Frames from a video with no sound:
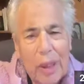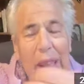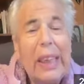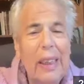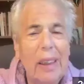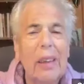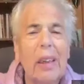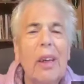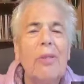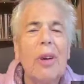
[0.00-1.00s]
eating
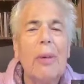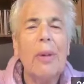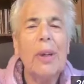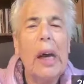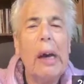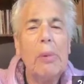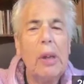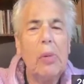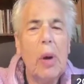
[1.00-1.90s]
from the dominant